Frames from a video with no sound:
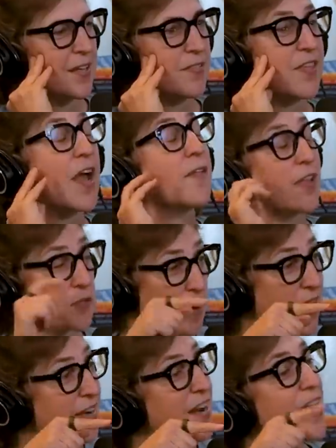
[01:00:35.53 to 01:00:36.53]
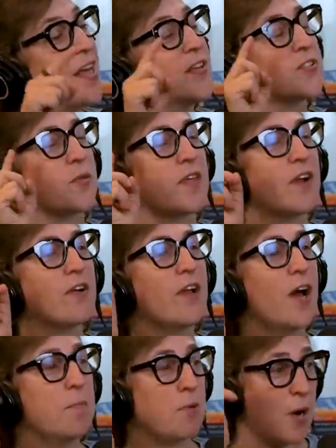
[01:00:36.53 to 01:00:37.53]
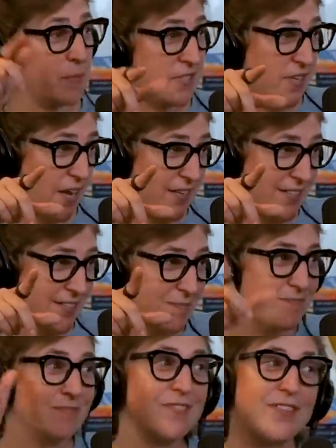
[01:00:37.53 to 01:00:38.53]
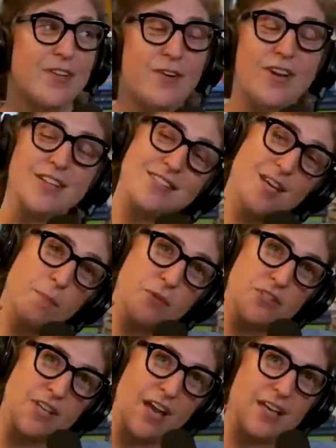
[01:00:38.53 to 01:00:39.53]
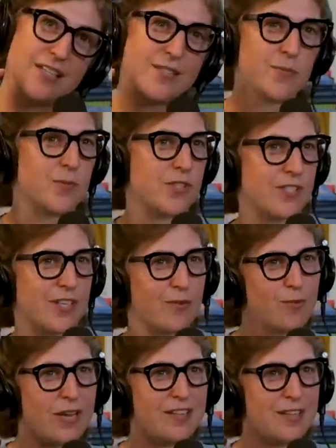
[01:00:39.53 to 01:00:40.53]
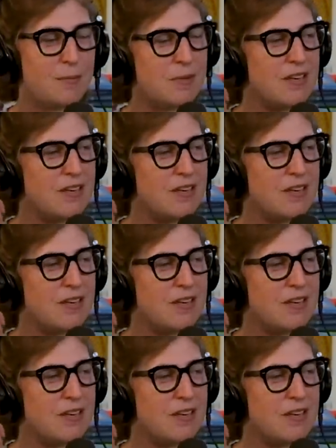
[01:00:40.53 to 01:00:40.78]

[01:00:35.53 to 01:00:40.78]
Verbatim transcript: They, that's right. Right? So they are not Barbie size. No, they're Jem. They're not skipper size, just like right in the